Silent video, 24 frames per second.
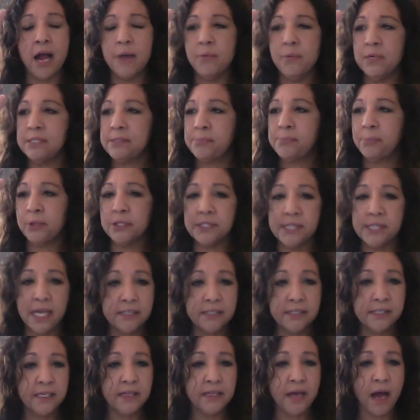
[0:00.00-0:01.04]
was
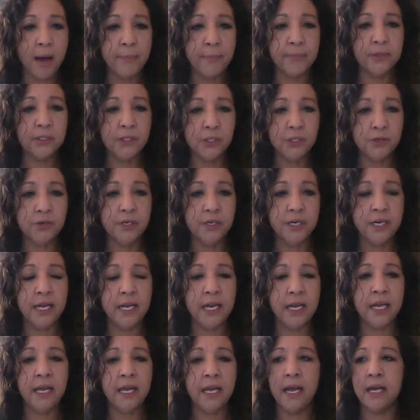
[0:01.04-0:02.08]
presented the
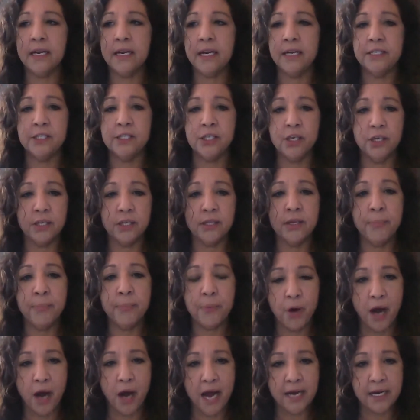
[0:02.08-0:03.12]
opportunity and I took the
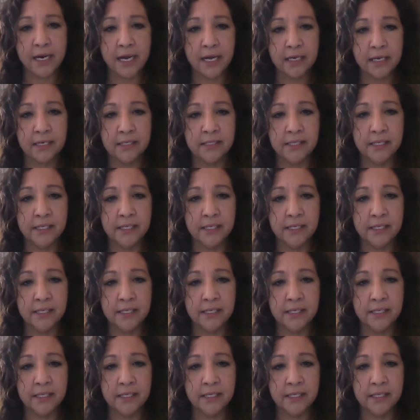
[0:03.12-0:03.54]
product.